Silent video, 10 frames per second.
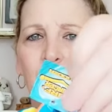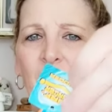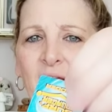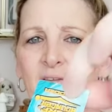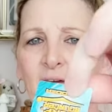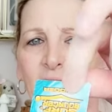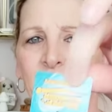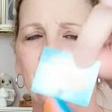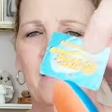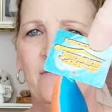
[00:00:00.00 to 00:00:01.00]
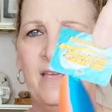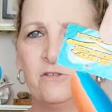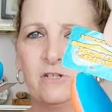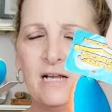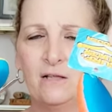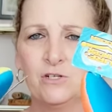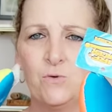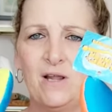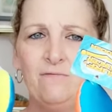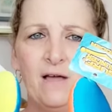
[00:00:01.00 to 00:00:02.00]
But yeah. These are a dollar
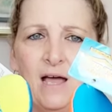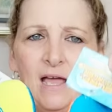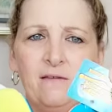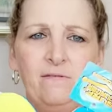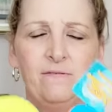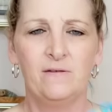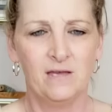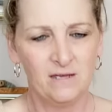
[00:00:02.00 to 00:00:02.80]
twenty-five.